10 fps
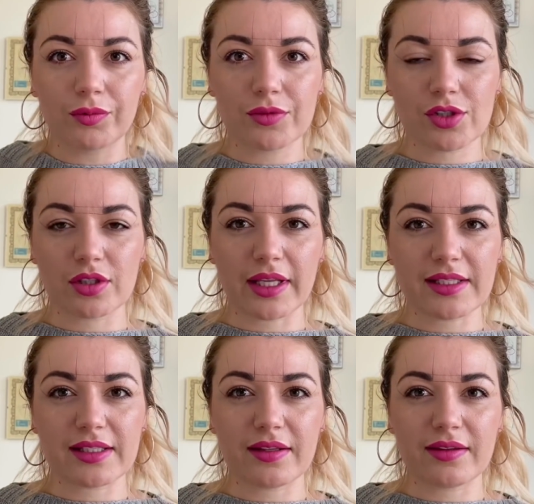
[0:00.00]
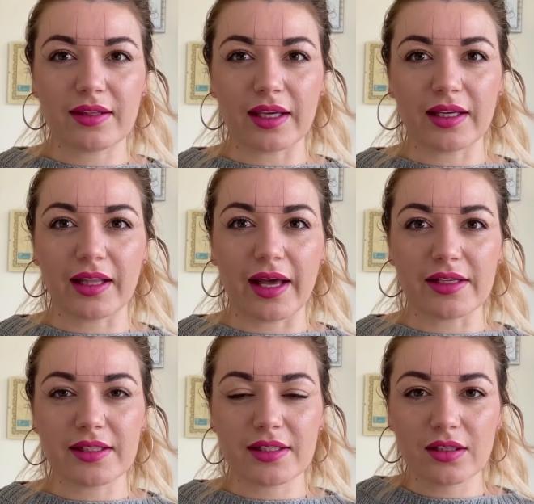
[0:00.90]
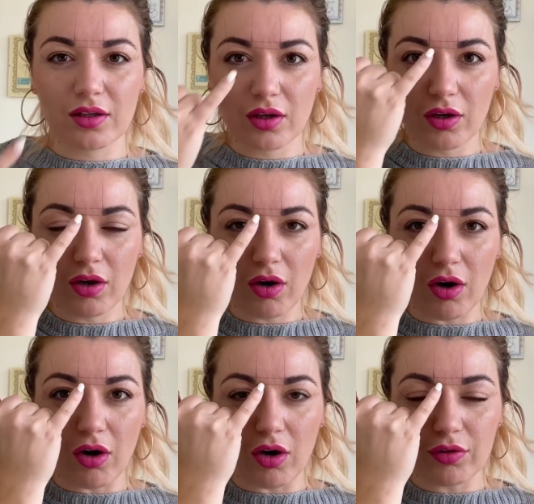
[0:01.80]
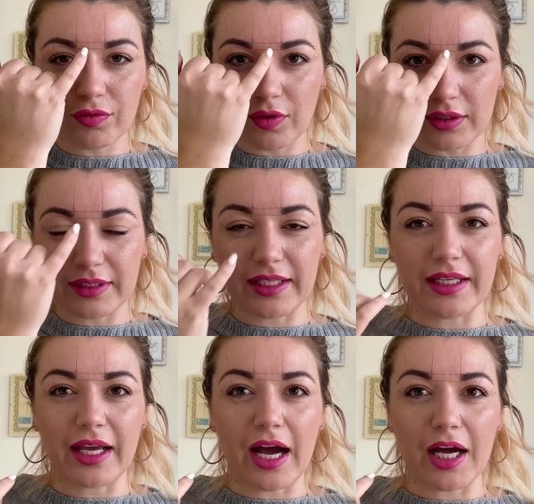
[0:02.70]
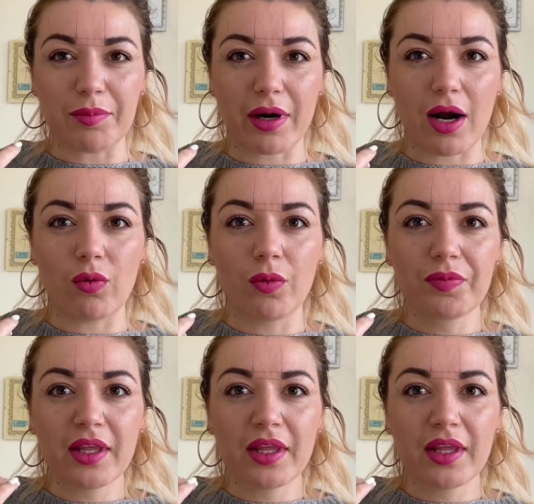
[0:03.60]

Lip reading: So that's the thickness of the eyebrow.